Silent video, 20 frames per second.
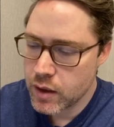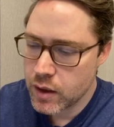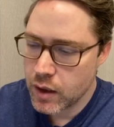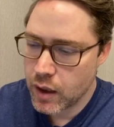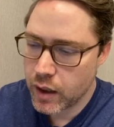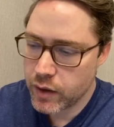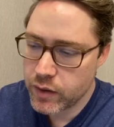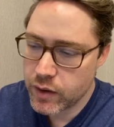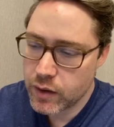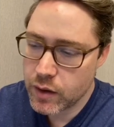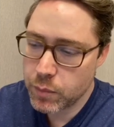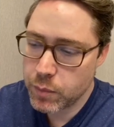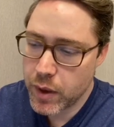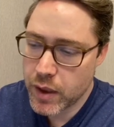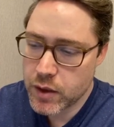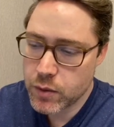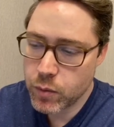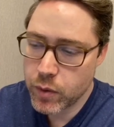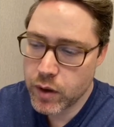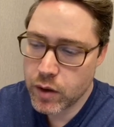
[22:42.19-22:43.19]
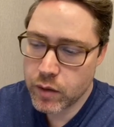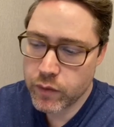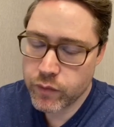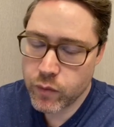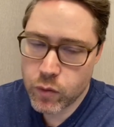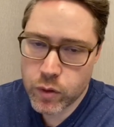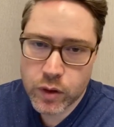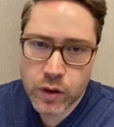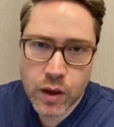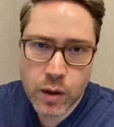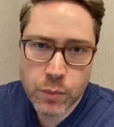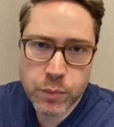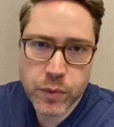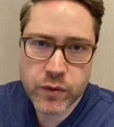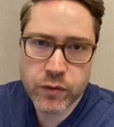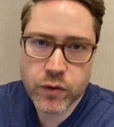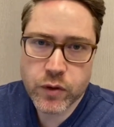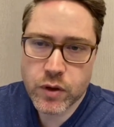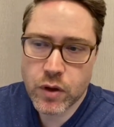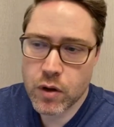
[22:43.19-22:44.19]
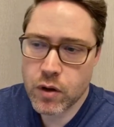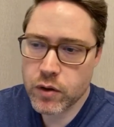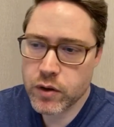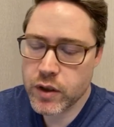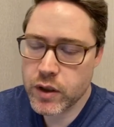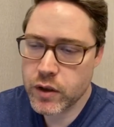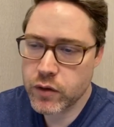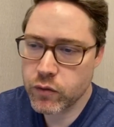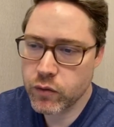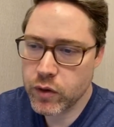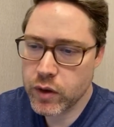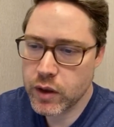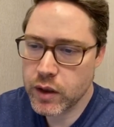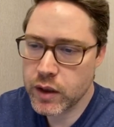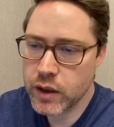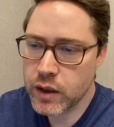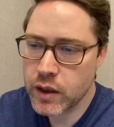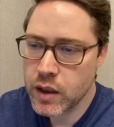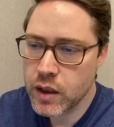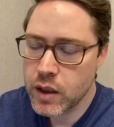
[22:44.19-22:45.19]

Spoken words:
I think the best way to avoid lumpy results is really,